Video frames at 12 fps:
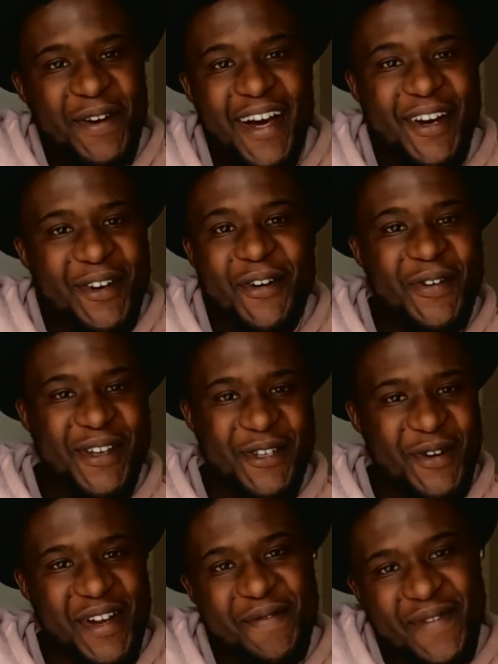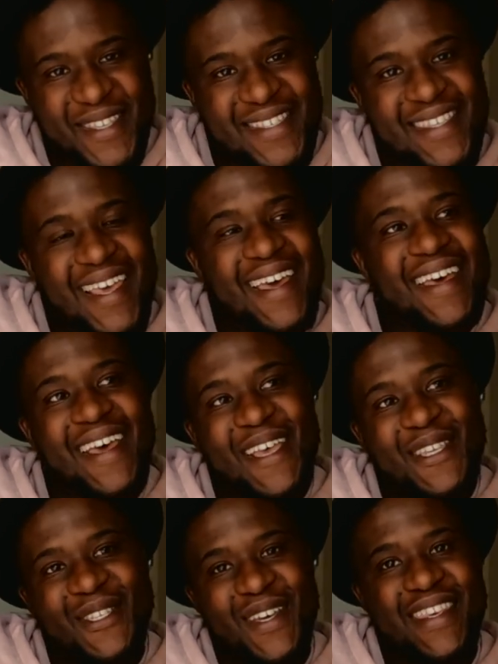"I don't know what you want me to say."
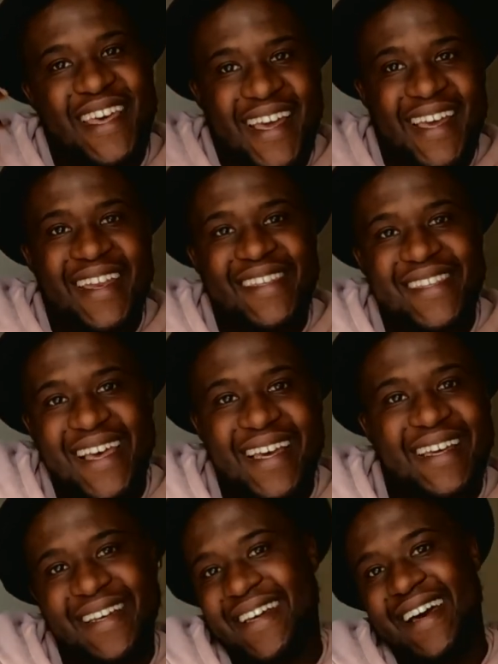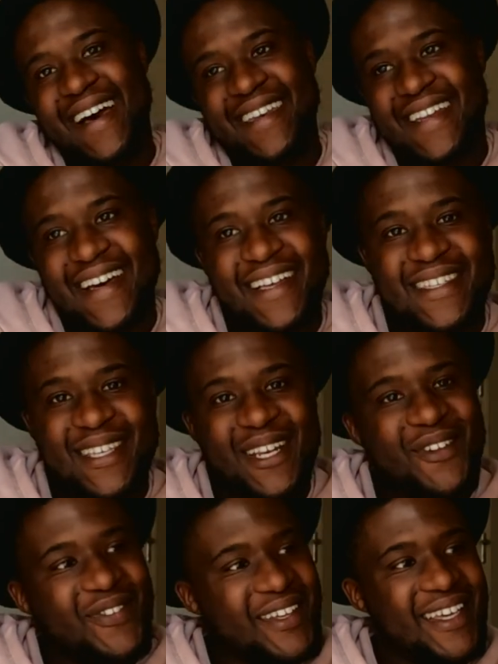So in their head, it's like Ghana, South
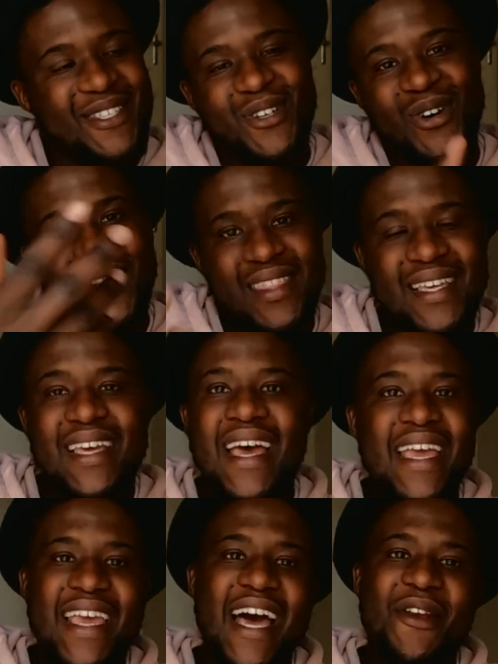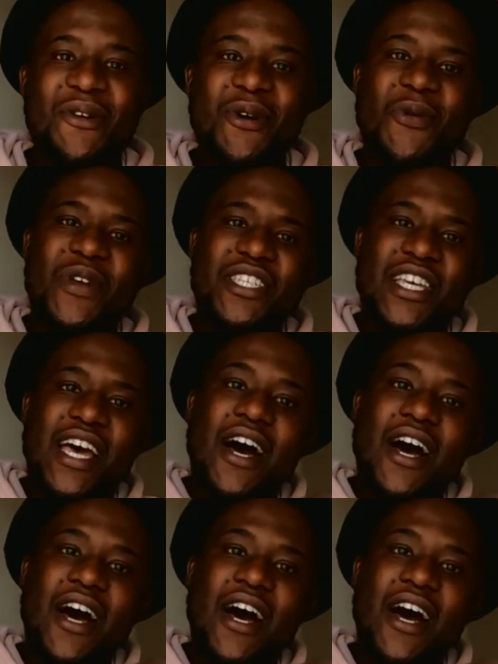Africa, it's all things. "Yeah, I don't know which."